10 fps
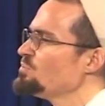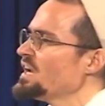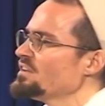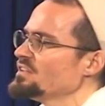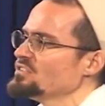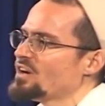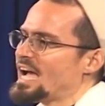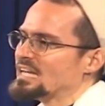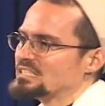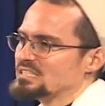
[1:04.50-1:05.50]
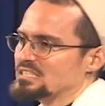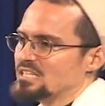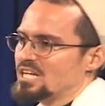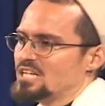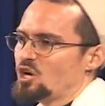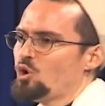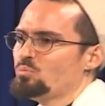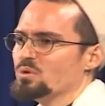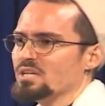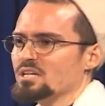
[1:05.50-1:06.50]
better than your actions in, in
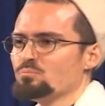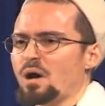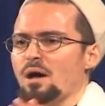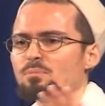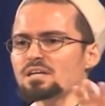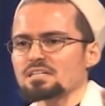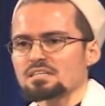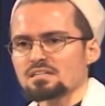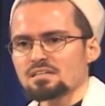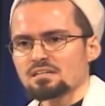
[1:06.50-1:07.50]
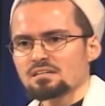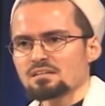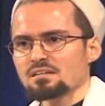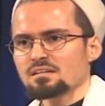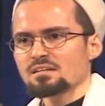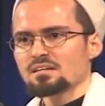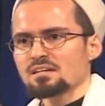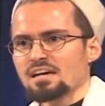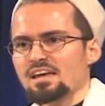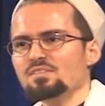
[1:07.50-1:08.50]
open, in public.
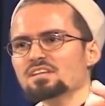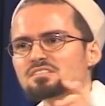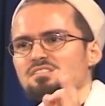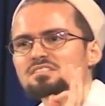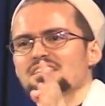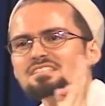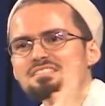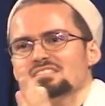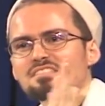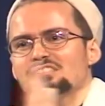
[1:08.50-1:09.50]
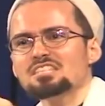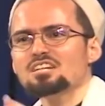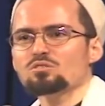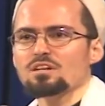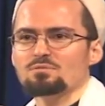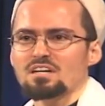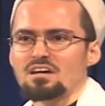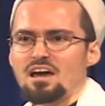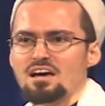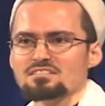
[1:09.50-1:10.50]
And this is, this is the secret of
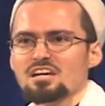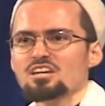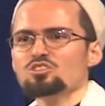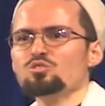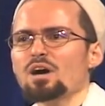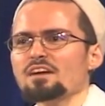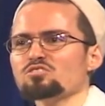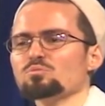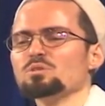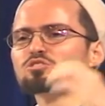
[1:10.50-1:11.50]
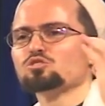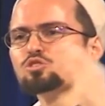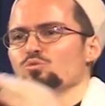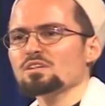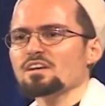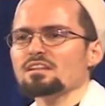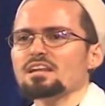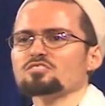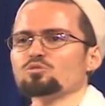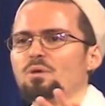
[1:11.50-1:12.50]
ikhlas. You have to be true with
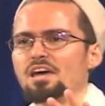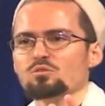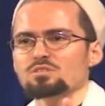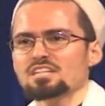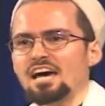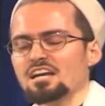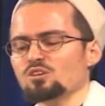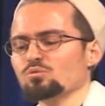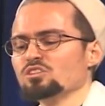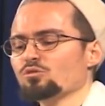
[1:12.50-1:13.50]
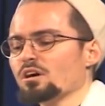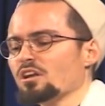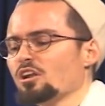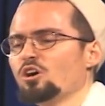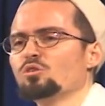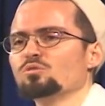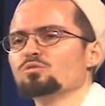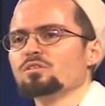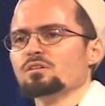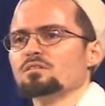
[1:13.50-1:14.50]
Allah subhanahu wa ta'ala when you are alone